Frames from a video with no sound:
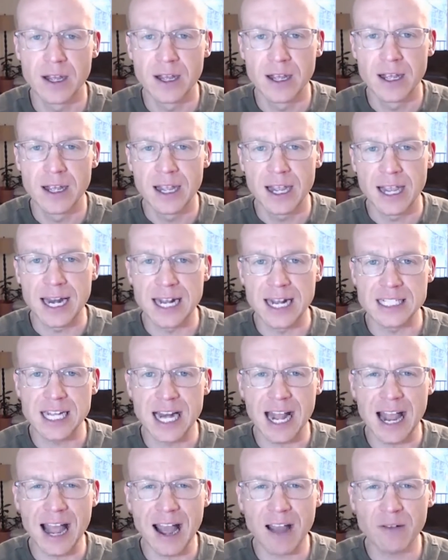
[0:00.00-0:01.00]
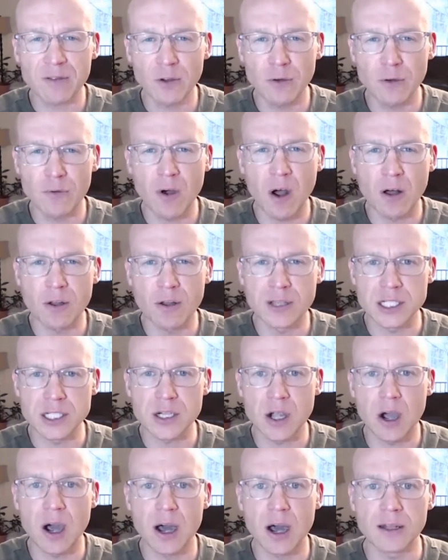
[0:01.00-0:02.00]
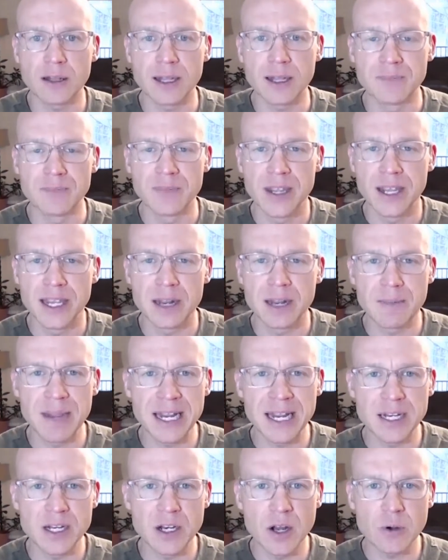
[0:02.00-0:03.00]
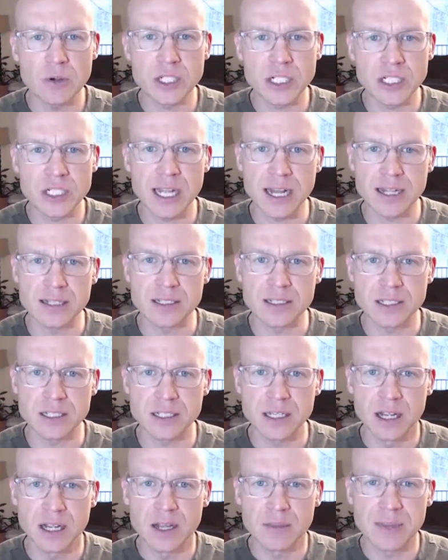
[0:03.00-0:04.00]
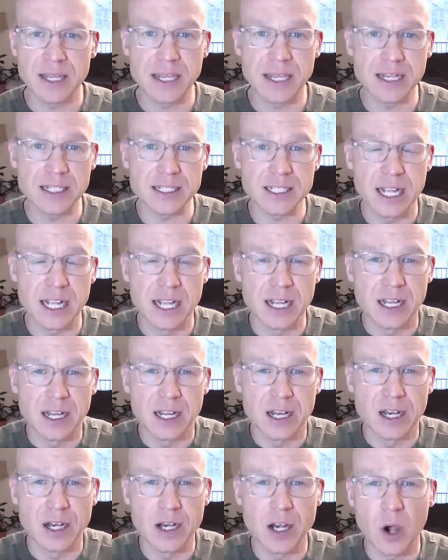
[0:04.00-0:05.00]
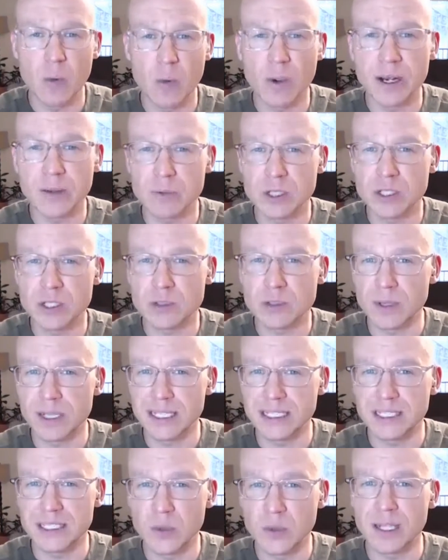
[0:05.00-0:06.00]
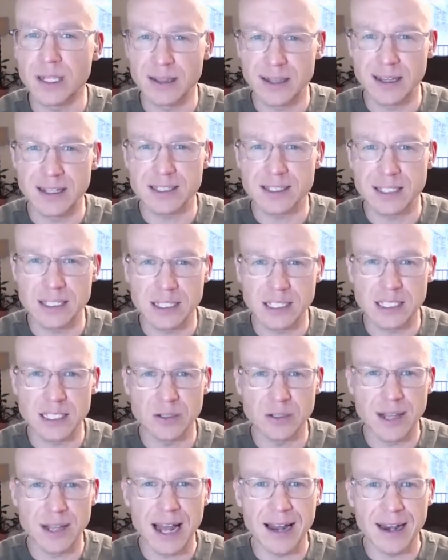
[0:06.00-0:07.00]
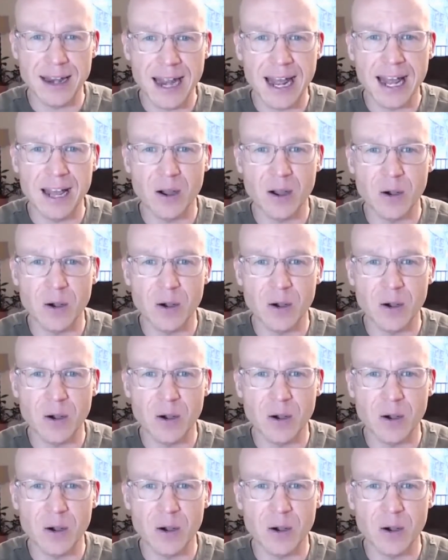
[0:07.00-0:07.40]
And I said, I have to follow this calling. And it made no sense because no one was really doing this and still not now.